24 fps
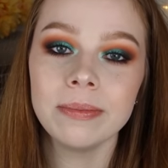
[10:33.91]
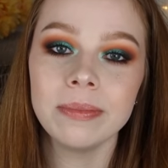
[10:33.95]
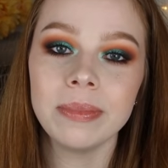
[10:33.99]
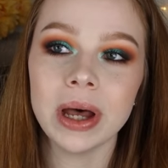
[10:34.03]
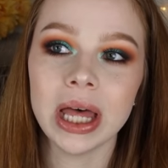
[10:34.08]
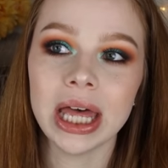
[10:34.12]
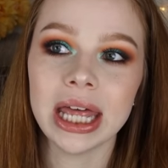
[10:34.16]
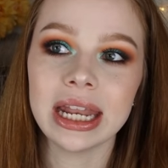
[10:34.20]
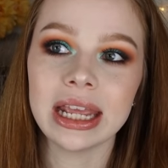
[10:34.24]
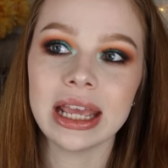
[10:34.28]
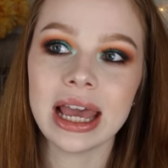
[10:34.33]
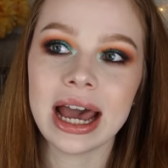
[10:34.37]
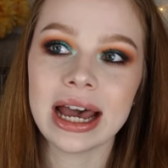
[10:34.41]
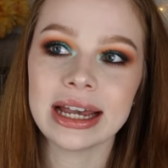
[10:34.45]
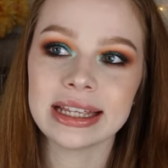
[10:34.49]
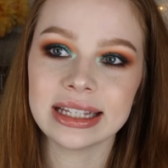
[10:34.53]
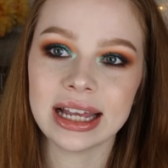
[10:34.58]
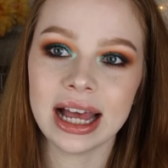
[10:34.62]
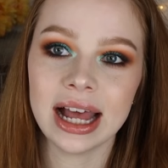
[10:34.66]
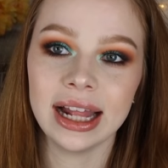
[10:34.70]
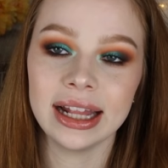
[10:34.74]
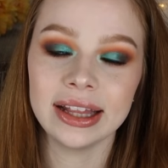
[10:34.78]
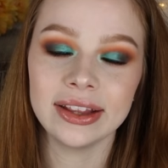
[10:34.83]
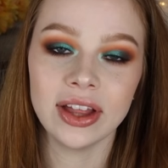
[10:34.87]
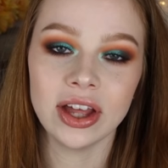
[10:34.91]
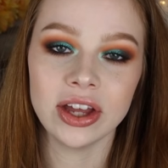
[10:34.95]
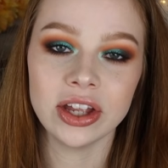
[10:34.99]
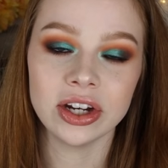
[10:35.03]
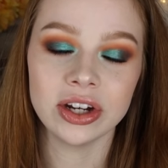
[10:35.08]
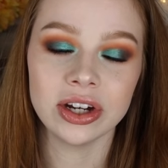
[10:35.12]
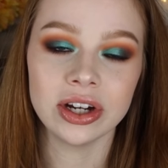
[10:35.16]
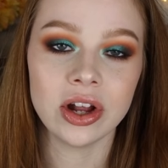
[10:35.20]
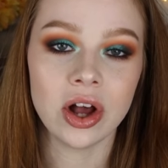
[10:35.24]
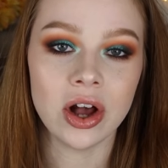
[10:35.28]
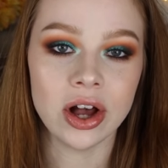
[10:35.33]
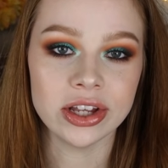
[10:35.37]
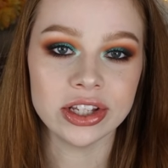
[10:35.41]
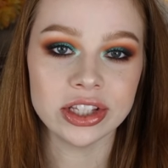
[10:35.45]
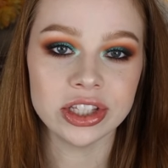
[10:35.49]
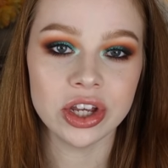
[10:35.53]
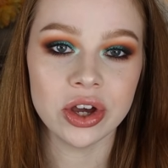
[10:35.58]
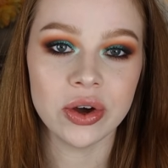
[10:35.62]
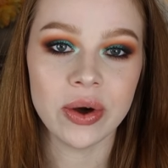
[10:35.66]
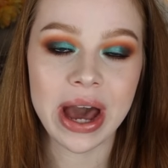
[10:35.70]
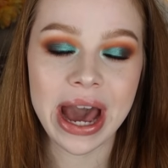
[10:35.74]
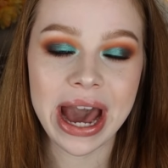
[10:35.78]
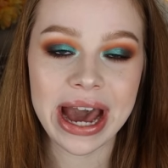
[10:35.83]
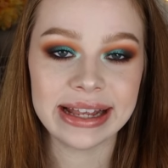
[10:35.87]
But as a highlighter, it
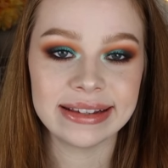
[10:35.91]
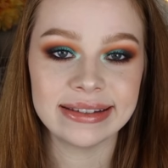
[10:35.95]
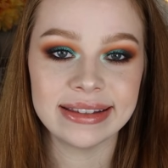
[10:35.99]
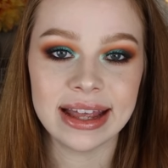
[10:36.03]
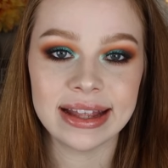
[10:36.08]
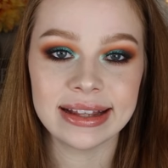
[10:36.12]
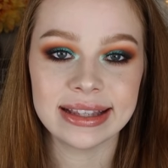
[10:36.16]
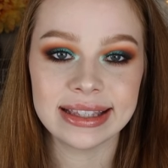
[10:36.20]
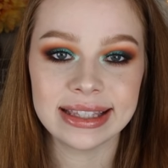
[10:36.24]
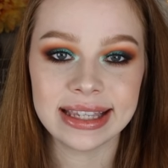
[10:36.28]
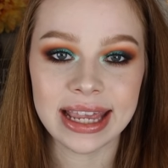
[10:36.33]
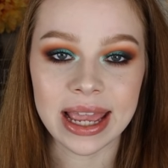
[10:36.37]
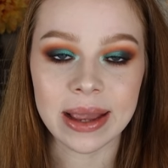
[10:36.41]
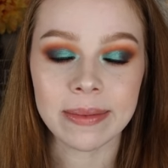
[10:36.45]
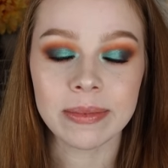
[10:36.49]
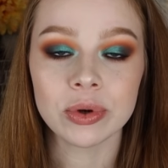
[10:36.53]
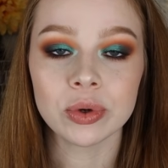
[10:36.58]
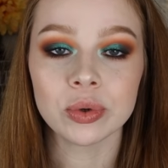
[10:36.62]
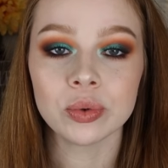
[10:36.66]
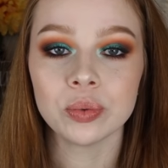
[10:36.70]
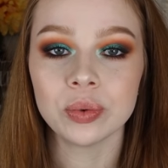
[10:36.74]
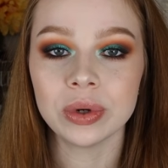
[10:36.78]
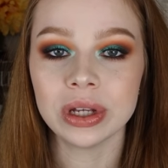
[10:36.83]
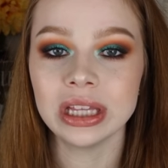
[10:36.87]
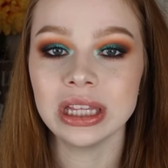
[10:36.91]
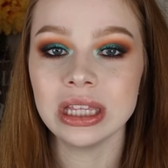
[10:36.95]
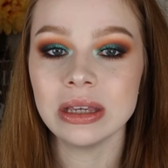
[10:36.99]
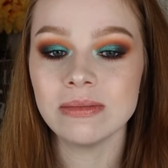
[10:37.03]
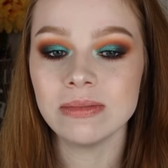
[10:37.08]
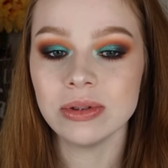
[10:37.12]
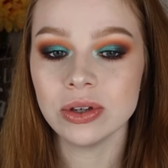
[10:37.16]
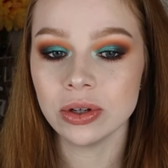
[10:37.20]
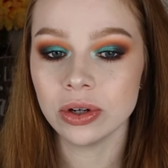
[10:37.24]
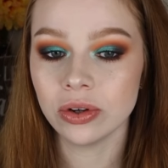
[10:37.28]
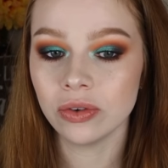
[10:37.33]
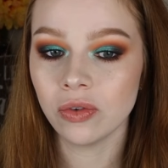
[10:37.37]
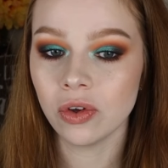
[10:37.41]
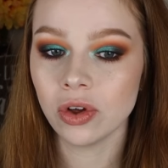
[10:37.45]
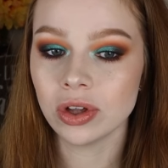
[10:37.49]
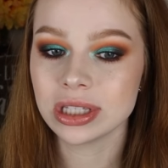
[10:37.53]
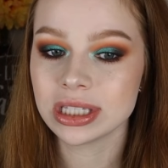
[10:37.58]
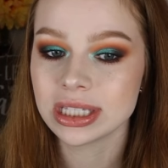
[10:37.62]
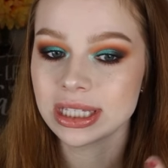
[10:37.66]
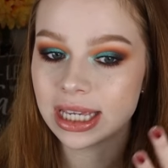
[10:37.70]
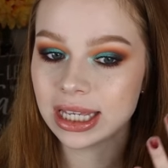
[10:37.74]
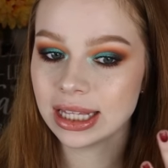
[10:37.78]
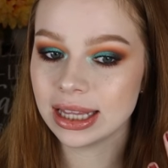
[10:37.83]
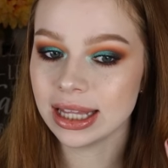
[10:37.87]
also has that same really beautiful
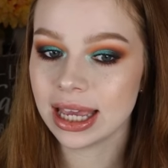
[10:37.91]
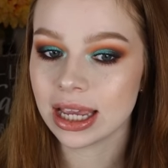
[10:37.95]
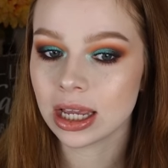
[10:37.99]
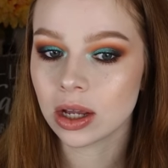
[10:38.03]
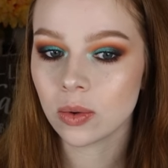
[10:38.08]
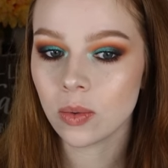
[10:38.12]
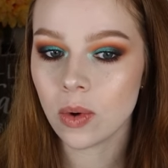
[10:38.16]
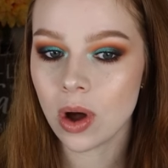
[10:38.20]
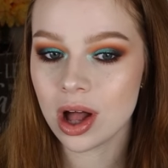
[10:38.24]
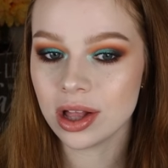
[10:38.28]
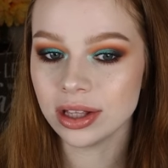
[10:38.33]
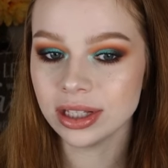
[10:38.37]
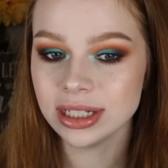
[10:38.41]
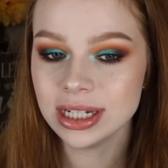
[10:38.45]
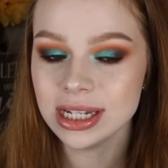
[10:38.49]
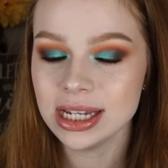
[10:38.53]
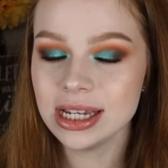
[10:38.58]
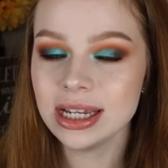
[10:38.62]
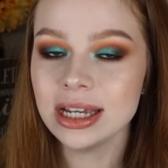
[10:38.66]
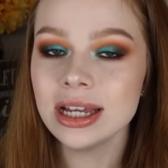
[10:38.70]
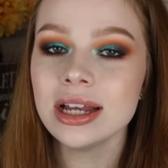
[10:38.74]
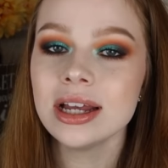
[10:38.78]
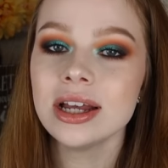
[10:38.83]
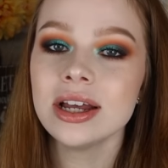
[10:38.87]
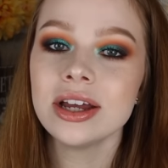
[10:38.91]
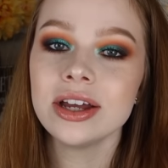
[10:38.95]
skin-like quality.